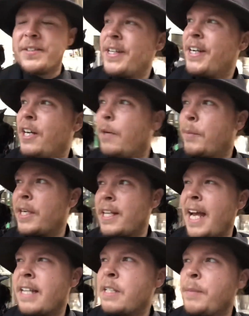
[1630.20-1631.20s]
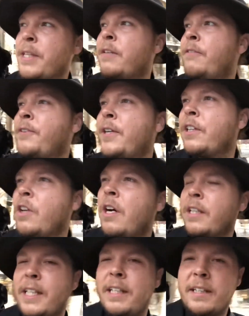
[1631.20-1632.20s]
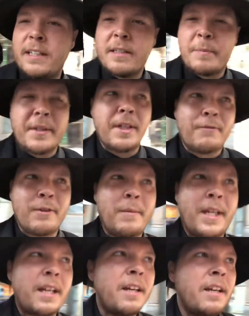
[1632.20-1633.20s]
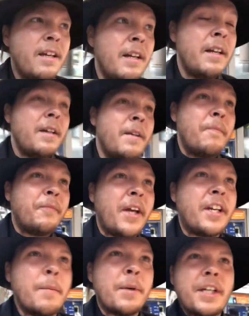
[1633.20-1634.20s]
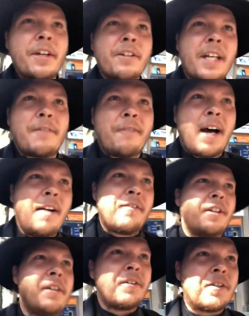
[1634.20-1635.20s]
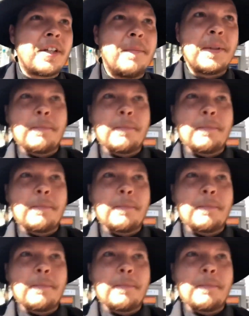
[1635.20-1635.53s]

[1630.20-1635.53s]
there, but it hasn't been there for very long. It's been there for like a number of years, like five years or something.